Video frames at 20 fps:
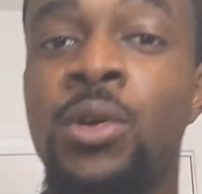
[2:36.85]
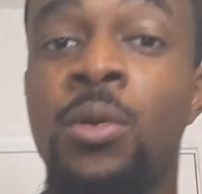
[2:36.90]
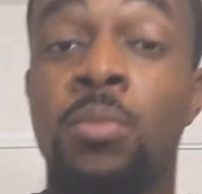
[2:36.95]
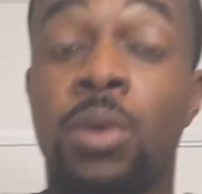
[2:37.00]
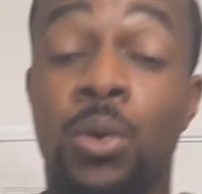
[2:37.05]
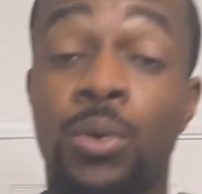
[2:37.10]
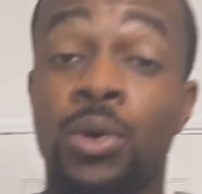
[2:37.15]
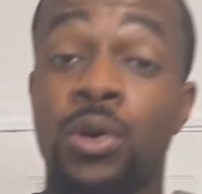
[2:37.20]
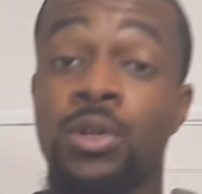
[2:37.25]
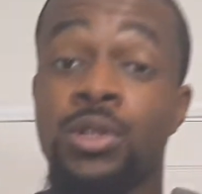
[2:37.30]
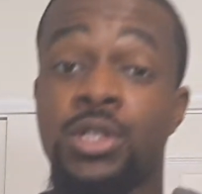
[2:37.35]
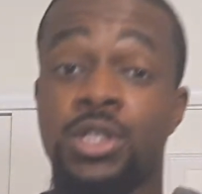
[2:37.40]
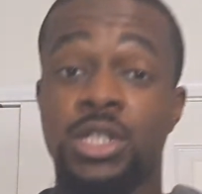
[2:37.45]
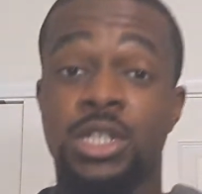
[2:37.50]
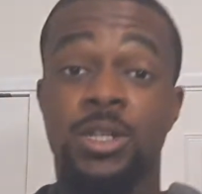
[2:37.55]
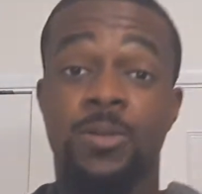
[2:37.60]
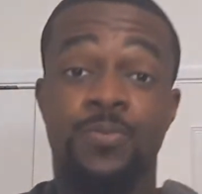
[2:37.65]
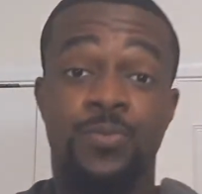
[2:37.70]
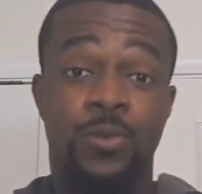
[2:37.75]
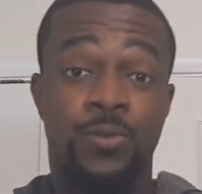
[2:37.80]
But we're going to
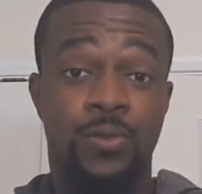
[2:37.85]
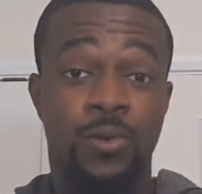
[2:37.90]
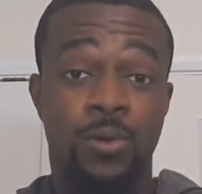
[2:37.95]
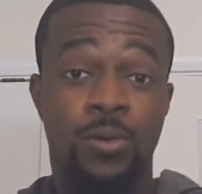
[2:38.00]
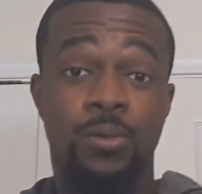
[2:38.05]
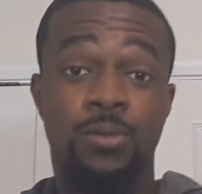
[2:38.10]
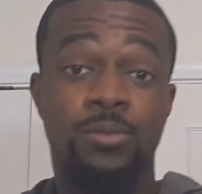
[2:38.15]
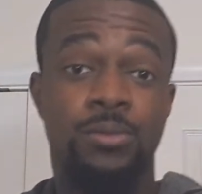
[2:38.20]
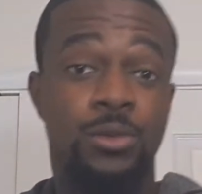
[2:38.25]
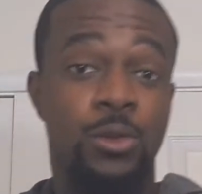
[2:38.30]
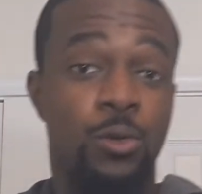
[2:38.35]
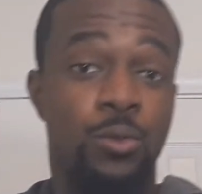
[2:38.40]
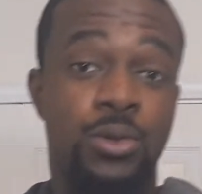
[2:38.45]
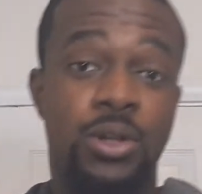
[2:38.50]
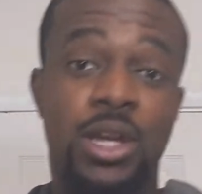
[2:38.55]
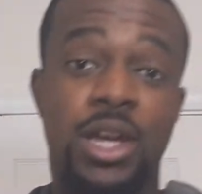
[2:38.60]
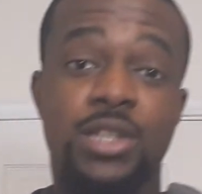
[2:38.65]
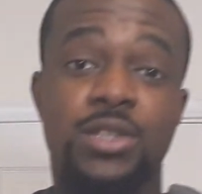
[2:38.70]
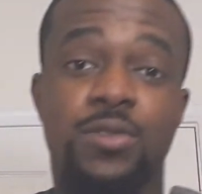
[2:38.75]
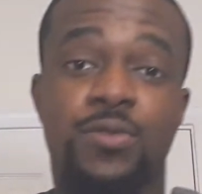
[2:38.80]
see. The phone, no one
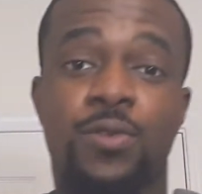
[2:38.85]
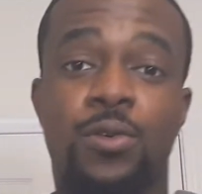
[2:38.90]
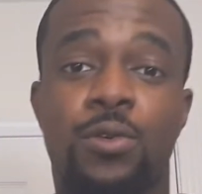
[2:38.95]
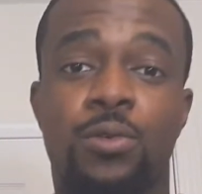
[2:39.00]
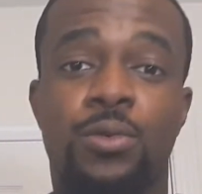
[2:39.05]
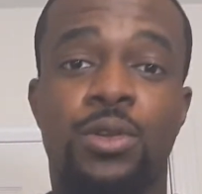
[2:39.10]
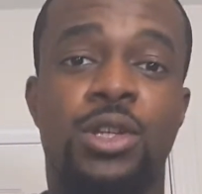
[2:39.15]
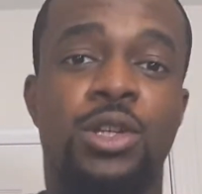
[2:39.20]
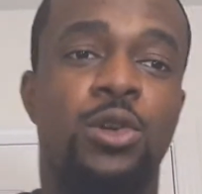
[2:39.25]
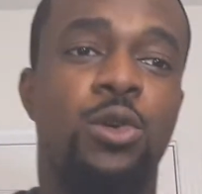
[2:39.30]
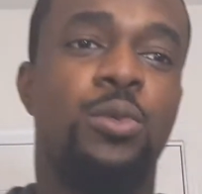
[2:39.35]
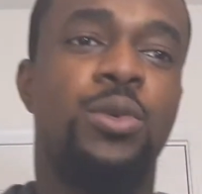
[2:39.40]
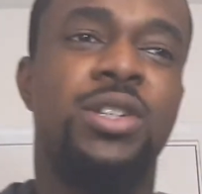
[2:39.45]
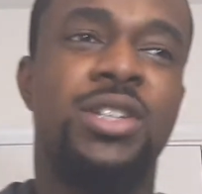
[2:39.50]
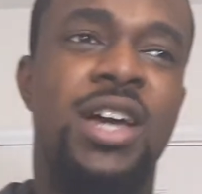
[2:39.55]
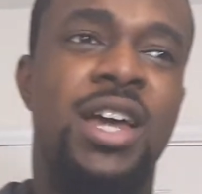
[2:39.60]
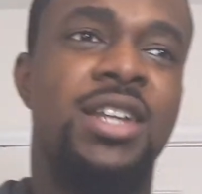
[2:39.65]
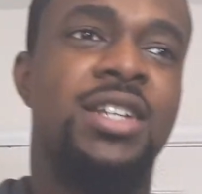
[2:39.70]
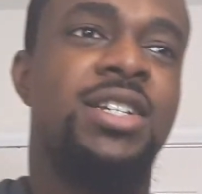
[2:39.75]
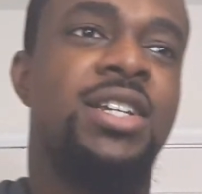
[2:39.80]
has the phone really. No one has
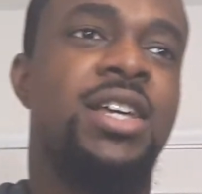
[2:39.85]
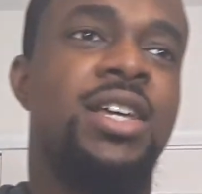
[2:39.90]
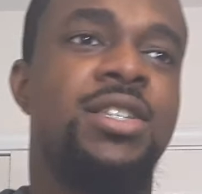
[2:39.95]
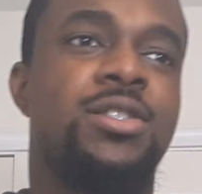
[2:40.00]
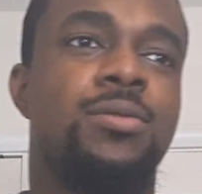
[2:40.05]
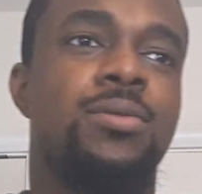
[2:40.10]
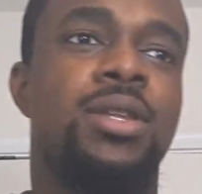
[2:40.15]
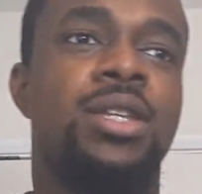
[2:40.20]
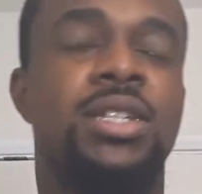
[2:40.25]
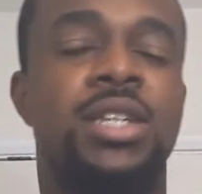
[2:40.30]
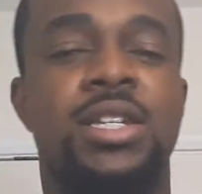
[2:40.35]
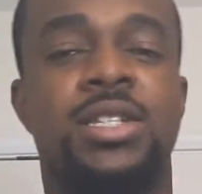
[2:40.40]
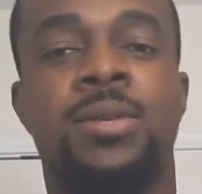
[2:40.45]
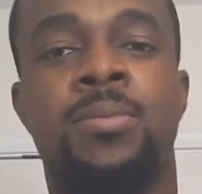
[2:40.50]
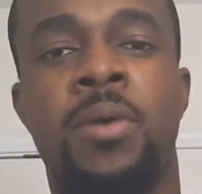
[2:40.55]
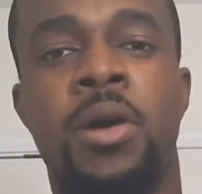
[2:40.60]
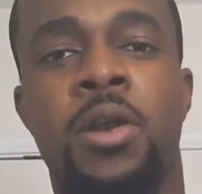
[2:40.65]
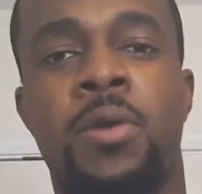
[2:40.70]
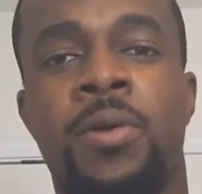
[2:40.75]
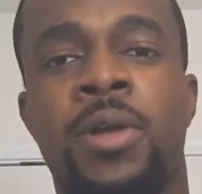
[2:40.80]
got a chance to really test the
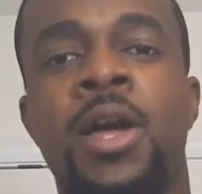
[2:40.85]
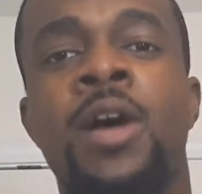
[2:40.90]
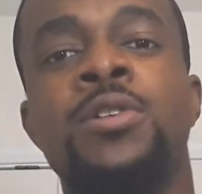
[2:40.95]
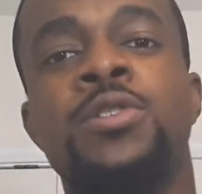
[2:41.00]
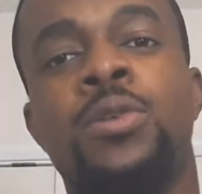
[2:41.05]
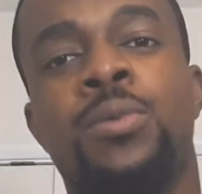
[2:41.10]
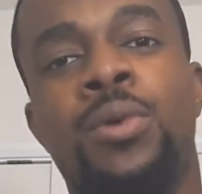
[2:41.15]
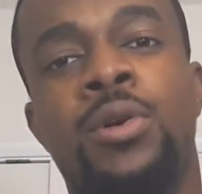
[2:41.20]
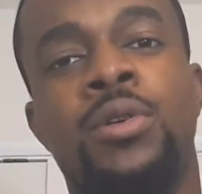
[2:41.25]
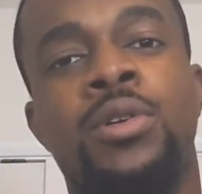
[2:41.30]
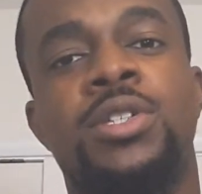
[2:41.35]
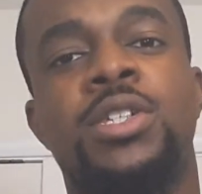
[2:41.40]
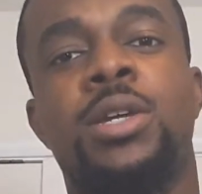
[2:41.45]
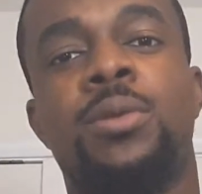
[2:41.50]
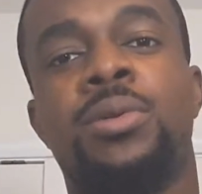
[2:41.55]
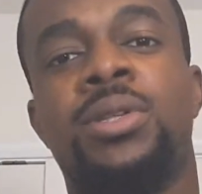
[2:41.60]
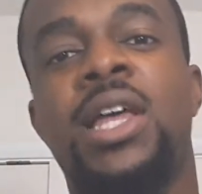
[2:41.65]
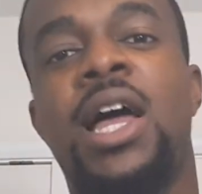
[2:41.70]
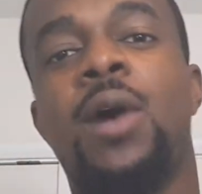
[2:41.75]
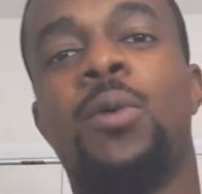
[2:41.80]
battery out. So we're going to see
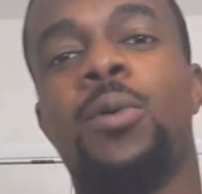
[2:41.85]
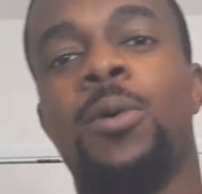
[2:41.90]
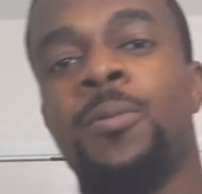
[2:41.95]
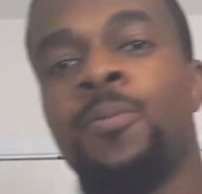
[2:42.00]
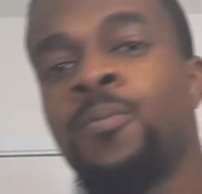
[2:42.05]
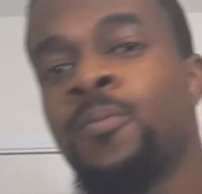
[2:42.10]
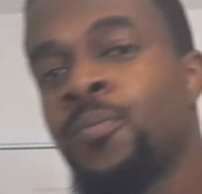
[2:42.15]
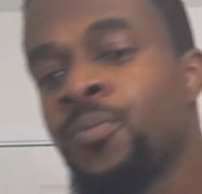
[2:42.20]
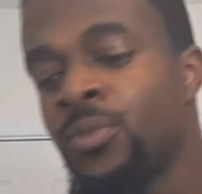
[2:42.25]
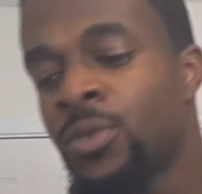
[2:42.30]
with that one.